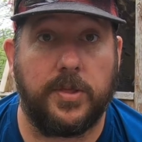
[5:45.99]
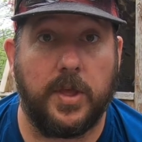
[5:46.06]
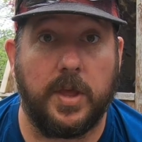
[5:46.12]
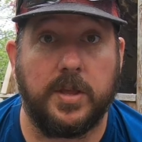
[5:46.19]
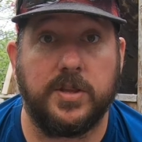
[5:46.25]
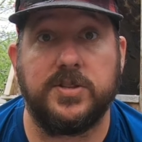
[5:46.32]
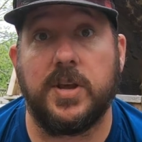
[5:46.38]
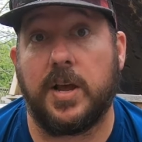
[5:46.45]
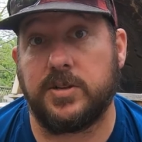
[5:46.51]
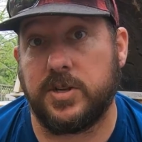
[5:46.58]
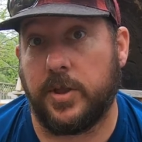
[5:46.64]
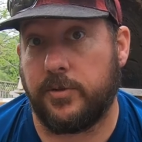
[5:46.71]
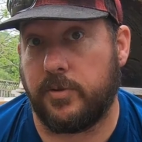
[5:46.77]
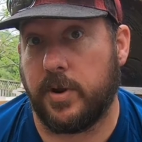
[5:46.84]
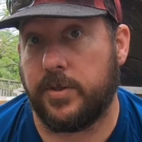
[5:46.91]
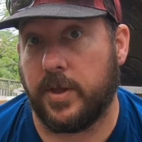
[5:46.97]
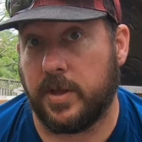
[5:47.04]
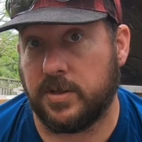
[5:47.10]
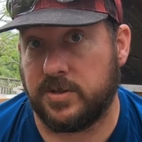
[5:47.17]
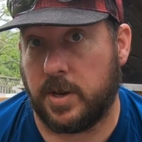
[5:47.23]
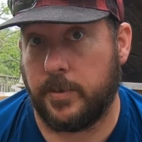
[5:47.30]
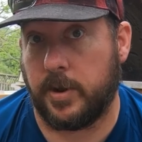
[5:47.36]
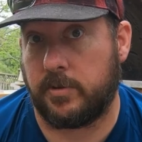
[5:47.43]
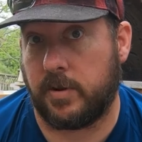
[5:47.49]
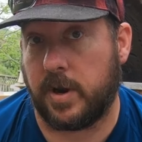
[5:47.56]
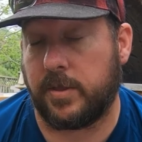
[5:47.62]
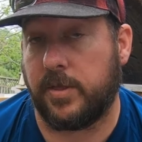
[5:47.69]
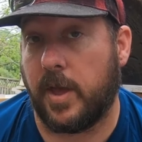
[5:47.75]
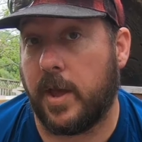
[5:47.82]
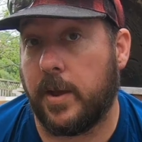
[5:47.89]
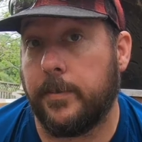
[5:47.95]
things, actually three things, let me
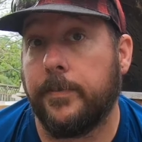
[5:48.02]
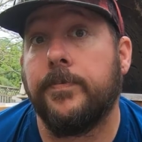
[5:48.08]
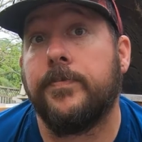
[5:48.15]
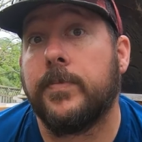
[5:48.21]
correct that.